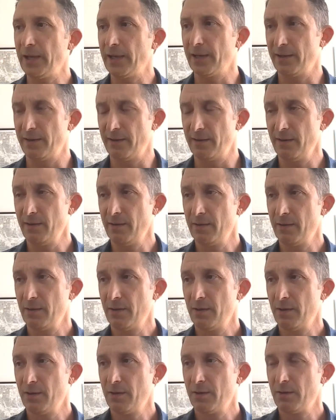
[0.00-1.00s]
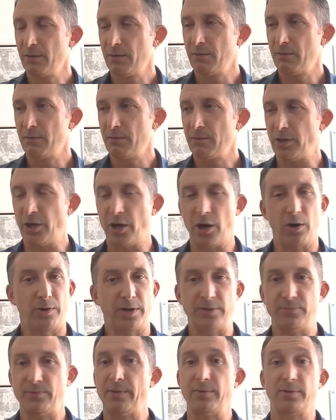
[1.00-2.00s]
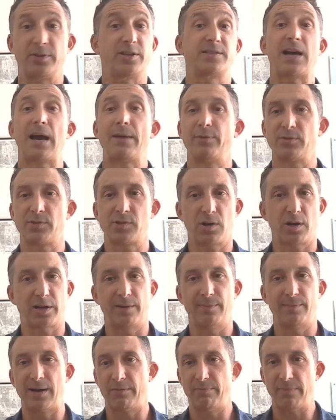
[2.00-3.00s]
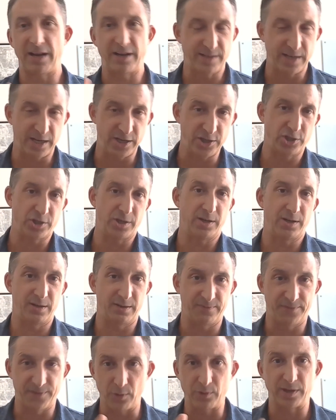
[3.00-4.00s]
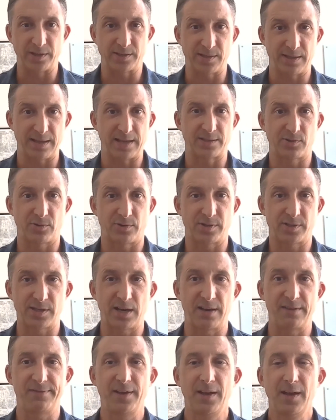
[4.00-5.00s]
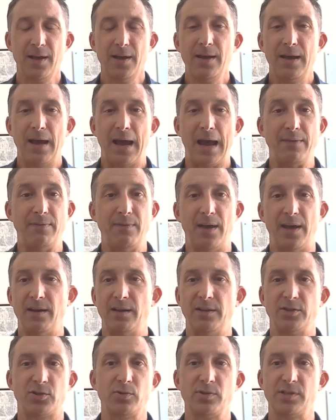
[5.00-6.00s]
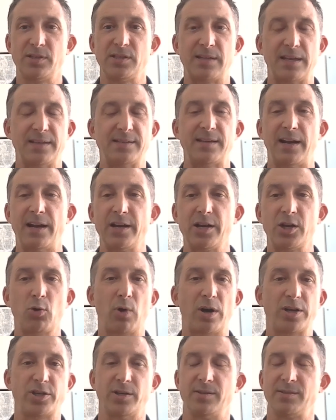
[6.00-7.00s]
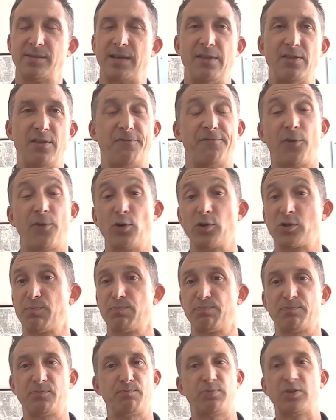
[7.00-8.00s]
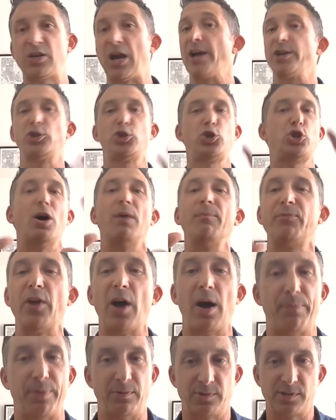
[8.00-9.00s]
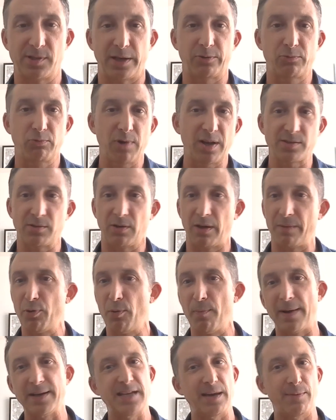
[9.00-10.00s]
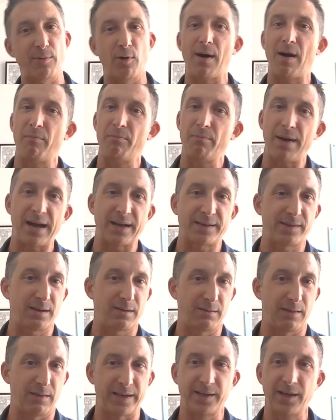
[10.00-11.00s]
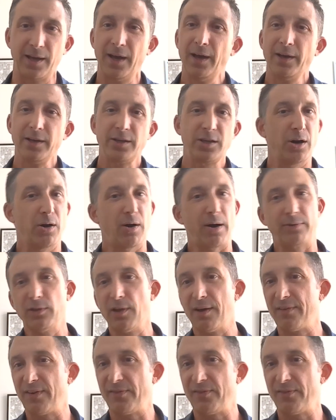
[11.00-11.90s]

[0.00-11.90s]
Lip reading: And he at the time he was talking about meditation and focus and that sort of stuff. And then as soon as they said any questions, and the first guy jumped up and was like, Russell, I put my demo album back there. Like, I'd